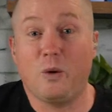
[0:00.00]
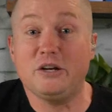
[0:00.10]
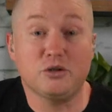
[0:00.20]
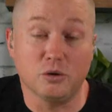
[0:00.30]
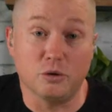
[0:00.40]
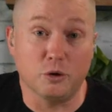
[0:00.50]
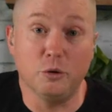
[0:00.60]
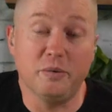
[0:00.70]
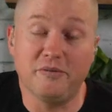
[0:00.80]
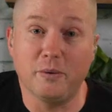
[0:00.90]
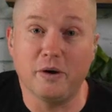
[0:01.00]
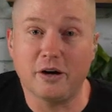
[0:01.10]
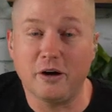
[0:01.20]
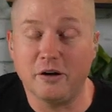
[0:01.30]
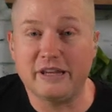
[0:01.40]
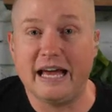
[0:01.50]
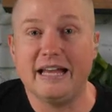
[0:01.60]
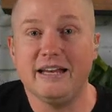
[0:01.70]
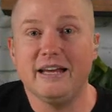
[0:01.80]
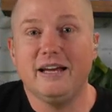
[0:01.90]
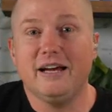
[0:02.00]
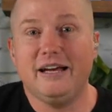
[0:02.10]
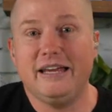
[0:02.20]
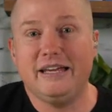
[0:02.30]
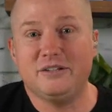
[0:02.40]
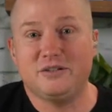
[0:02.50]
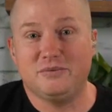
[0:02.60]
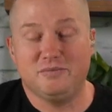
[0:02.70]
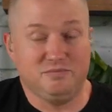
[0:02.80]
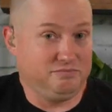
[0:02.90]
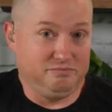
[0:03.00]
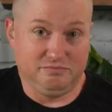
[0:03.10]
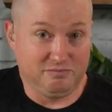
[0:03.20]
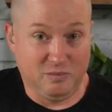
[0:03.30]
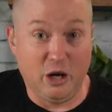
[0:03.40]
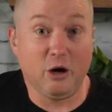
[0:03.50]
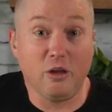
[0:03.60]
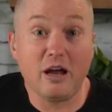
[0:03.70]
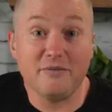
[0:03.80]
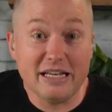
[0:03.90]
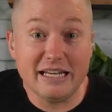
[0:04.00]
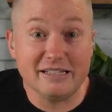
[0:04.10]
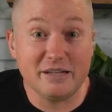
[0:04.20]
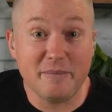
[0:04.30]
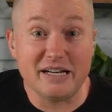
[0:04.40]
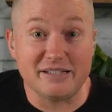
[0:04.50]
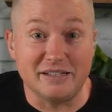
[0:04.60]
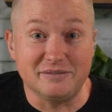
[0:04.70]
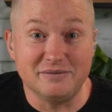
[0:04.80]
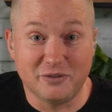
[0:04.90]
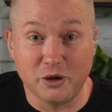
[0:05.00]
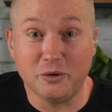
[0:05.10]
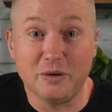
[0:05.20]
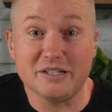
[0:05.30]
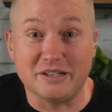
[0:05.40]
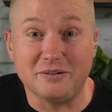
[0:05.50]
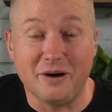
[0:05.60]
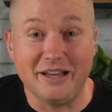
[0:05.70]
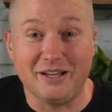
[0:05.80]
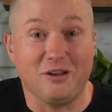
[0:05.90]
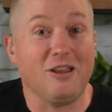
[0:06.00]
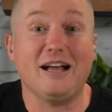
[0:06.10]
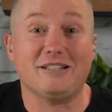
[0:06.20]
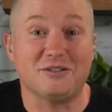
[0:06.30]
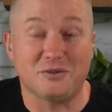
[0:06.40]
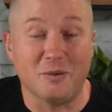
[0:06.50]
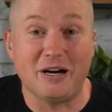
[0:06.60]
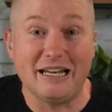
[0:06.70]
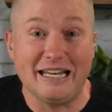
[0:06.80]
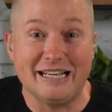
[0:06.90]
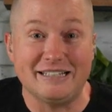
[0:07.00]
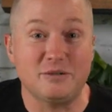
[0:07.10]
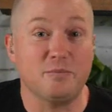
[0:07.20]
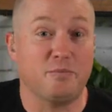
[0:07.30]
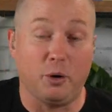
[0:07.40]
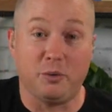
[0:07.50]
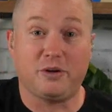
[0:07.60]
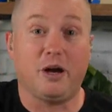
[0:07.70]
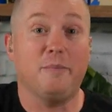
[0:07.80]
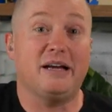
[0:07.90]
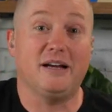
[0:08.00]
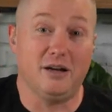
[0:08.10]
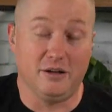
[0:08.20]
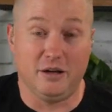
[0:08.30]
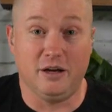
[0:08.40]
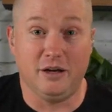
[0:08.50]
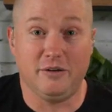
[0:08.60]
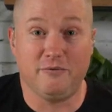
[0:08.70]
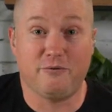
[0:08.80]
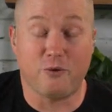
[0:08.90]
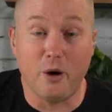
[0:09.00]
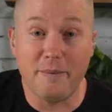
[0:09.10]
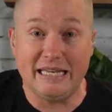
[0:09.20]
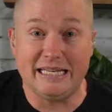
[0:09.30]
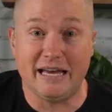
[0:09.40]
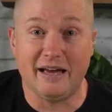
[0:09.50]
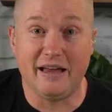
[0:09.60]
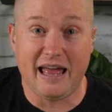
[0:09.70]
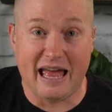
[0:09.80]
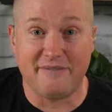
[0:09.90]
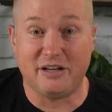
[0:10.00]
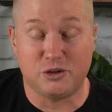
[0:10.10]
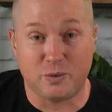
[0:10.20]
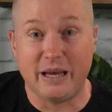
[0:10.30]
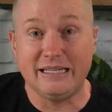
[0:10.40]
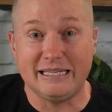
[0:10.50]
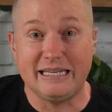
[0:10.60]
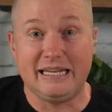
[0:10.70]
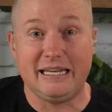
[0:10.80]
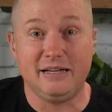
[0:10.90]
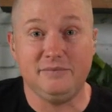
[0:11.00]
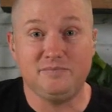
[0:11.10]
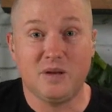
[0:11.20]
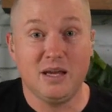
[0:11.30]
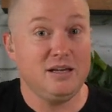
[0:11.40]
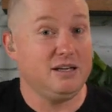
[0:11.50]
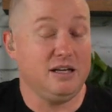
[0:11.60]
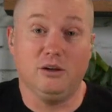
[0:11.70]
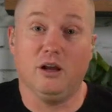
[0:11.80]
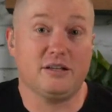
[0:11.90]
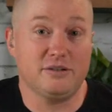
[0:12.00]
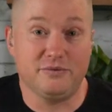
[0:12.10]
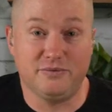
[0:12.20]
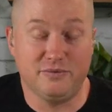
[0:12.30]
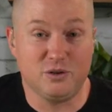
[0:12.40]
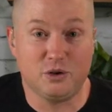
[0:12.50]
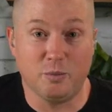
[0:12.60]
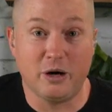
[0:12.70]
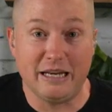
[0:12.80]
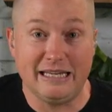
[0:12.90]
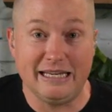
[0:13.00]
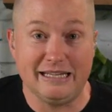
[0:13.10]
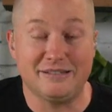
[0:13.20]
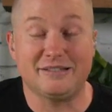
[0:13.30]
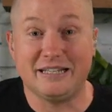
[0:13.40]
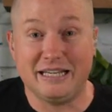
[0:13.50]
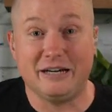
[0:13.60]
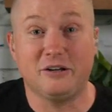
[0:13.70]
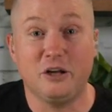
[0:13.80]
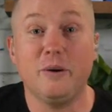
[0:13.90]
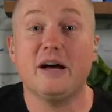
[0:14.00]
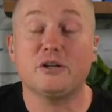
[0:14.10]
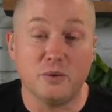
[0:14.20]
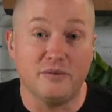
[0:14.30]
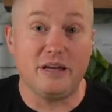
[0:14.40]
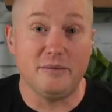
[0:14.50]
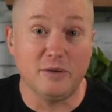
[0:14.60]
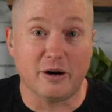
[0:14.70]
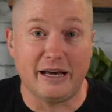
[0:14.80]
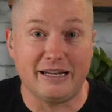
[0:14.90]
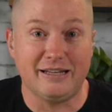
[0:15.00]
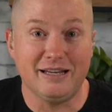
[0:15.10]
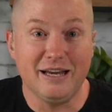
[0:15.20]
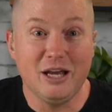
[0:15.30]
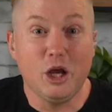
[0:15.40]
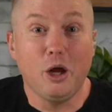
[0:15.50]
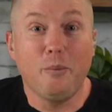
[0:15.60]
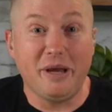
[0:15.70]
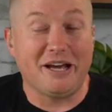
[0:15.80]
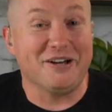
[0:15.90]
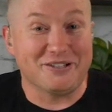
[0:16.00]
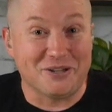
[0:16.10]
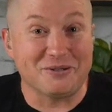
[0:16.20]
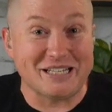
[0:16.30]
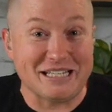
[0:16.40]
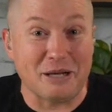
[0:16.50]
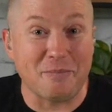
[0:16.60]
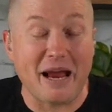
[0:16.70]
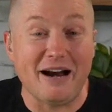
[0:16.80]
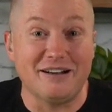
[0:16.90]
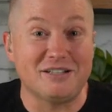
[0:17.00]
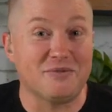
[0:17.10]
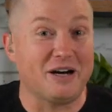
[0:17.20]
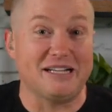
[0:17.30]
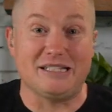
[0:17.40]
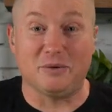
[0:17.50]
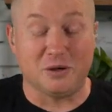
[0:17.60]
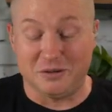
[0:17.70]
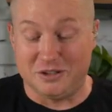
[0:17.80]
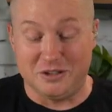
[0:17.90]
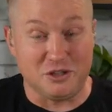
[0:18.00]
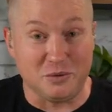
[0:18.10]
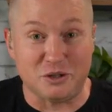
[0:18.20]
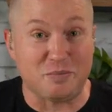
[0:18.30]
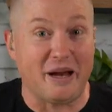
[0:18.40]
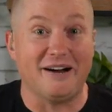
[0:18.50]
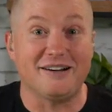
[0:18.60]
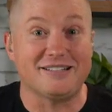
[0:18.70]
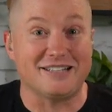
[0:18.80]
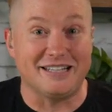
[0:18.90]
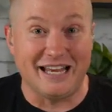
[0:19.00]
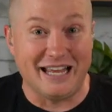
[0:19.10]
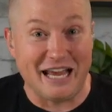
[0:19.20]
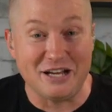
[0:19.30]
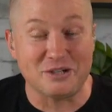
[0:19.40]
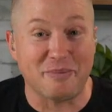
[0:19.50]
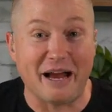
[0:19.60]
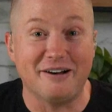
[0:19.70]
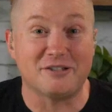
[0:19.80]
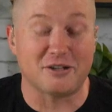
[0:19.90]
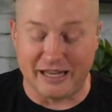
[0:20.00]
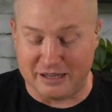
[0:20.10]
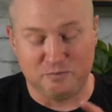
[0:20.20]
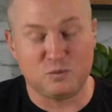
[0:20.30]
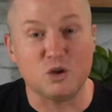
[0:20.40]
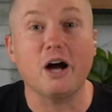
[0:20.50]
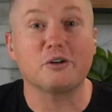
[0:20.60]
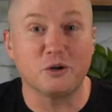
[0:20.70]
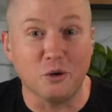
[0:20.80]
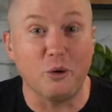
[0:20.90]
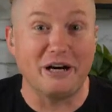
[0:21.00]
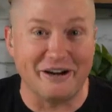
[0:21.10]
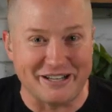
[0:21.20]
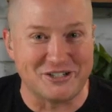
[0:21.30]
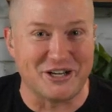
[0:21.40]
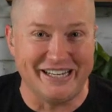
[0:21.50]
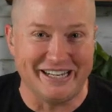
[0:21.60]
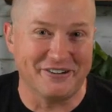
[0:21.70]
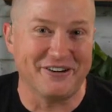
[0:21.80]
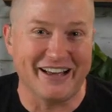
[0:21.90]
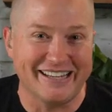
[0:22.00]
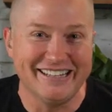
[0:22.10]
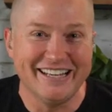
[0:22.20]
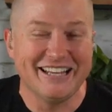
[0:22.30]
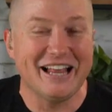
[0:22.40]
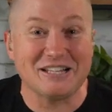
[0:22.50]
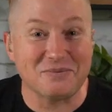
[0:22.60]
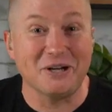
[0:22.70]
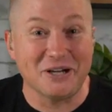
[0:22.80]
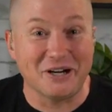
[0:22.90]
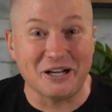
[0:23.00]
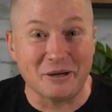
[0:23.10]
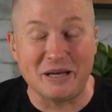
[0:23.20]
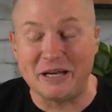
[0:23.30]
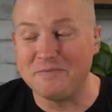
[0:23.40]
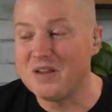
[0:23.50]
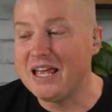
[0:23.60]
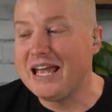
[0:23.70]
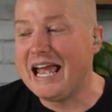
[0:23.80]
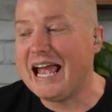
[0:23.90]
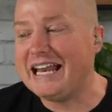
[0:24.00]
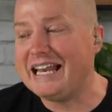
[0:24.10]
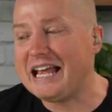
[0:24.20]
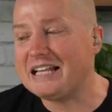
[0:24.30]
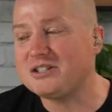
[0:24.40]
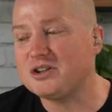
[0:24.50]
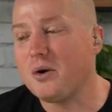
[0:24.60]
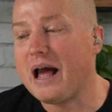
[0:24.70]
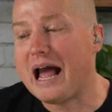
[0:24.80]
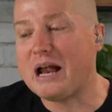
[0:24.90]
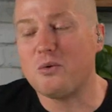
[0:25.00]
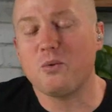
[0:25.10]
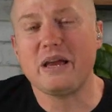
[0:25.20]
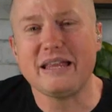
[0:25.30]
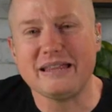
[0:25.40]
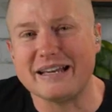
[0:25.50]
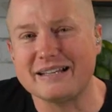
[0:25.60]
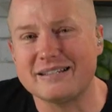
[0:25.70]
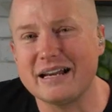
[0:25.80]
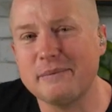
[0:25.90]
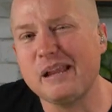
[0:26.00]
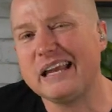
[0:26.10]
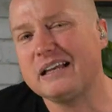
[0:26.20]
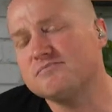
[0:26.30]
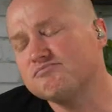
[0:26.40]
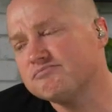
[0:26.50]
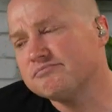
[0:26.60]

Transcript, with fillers: racial group if you want to call it that is there are a lot of Indians in medicine for good reason, right? There are lots of smart Indians, both coming uh, from India, having trained in India, and lots of smart Indians here in the US who have immigrated because those Indian parents, very typical to Jewish parents and, and Asian parents, are like doctor, lawyer, engineer, right? That's what you're going to be. And, and so I, I read this and I'm like,